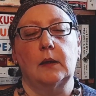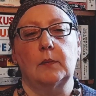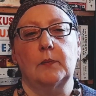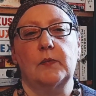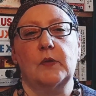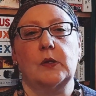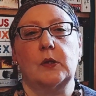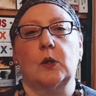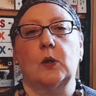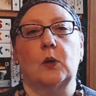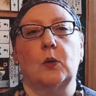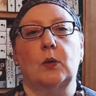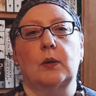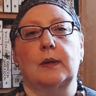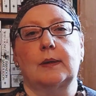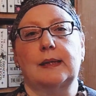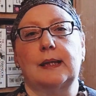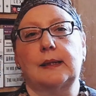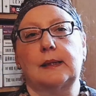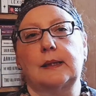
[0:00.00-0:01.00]
So
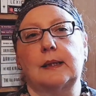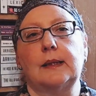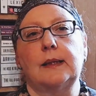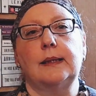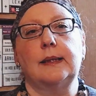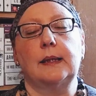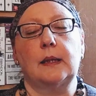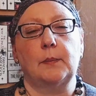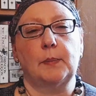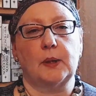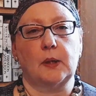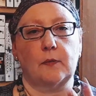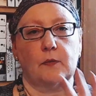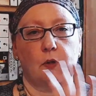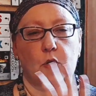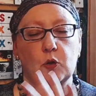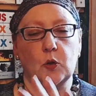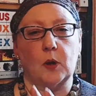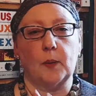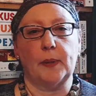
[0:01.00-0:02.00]
that's a little bit of a
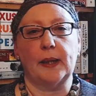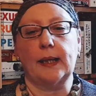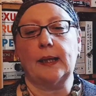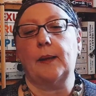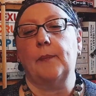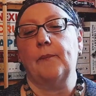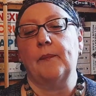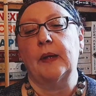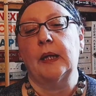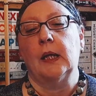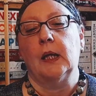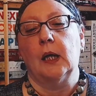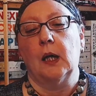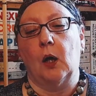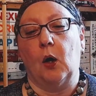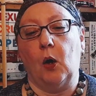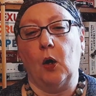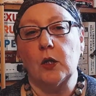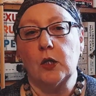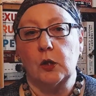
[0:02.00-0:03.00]
drawback.
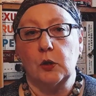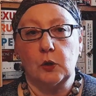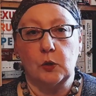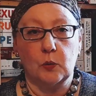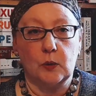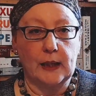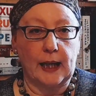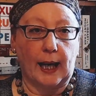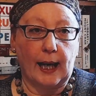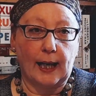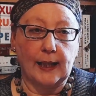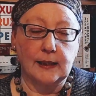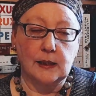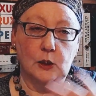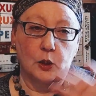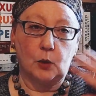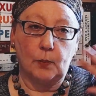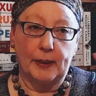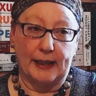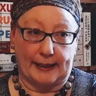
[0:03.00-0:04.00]
Also, you can't
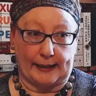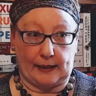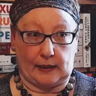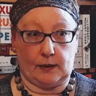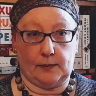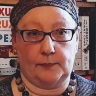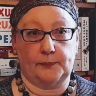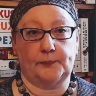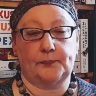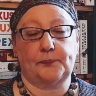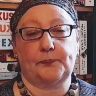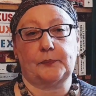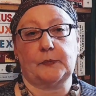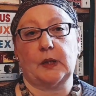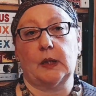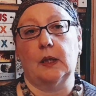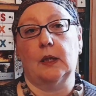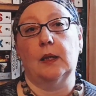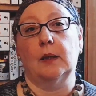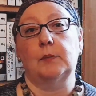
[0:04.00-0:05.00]
go back.
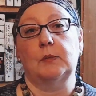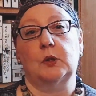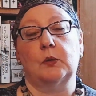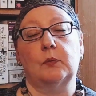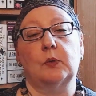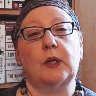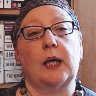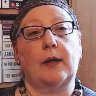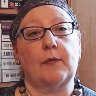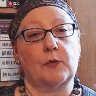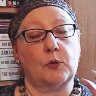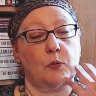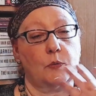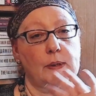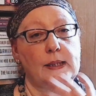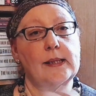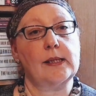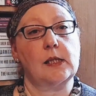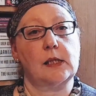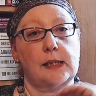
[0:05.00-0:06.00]
You would have to
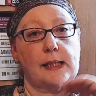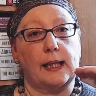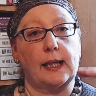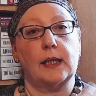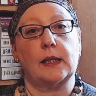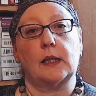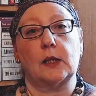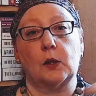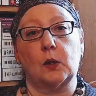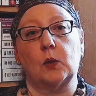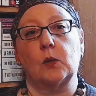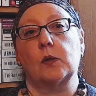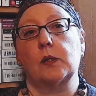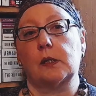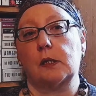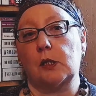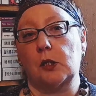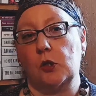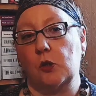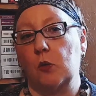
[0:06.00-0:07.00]
restart the whole
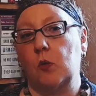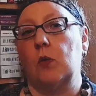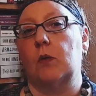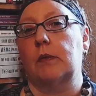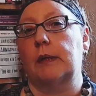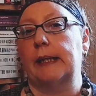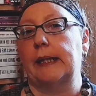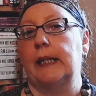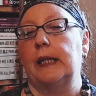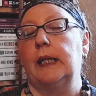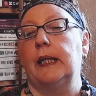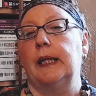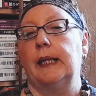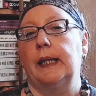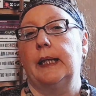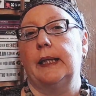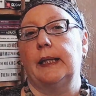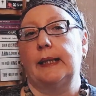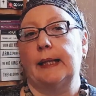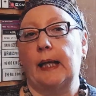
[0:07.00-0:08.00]
story.
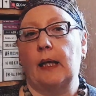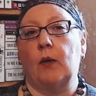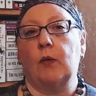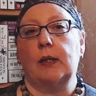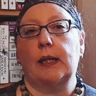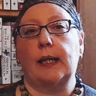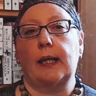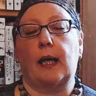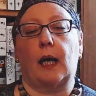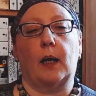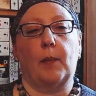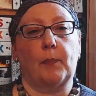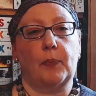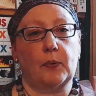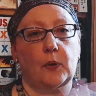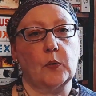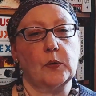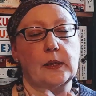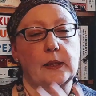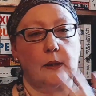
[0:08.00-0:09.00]
Now, there are
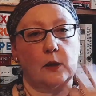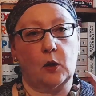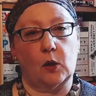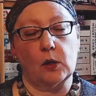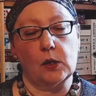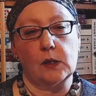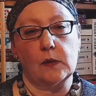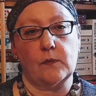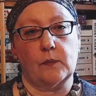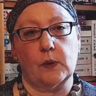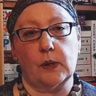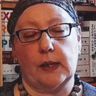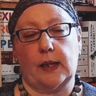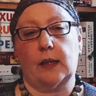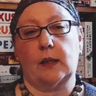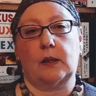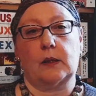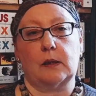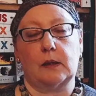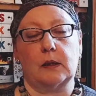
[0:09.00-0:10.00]
pros and cons for
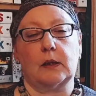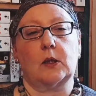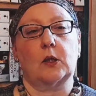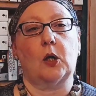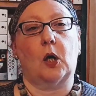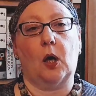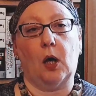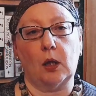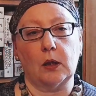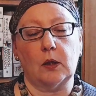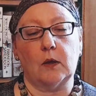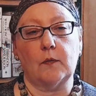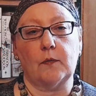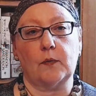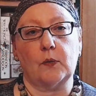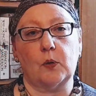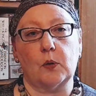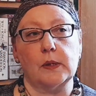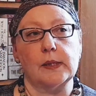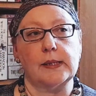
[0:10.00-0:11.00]
that. The con, of
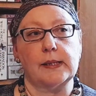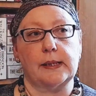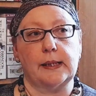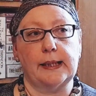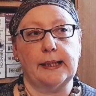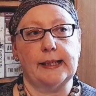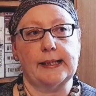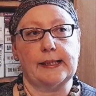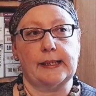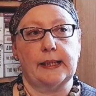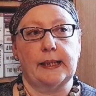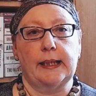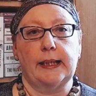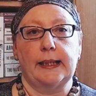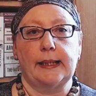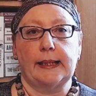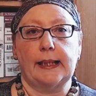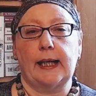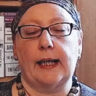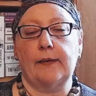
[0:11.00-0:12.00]
course, is,
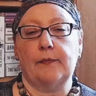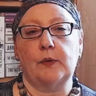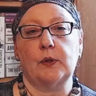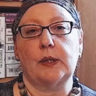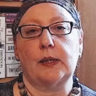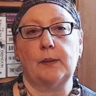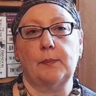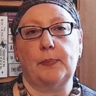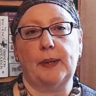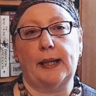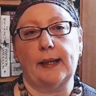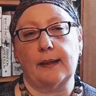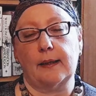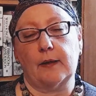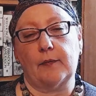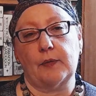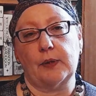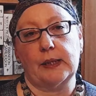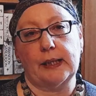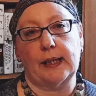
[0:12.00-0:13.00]
yeah, if you didn't pay
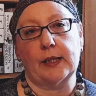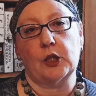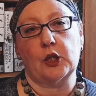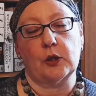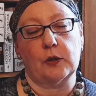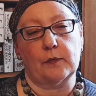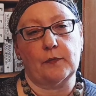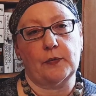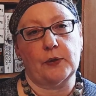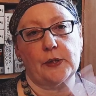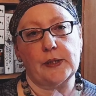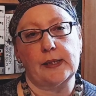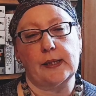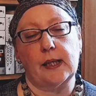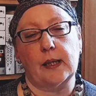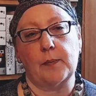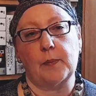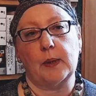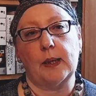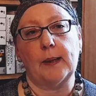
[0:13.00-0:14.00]
enough attention the first
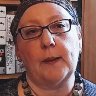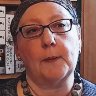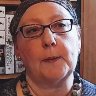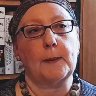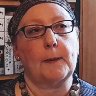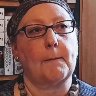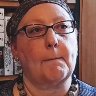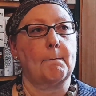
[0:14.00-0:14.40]
time round,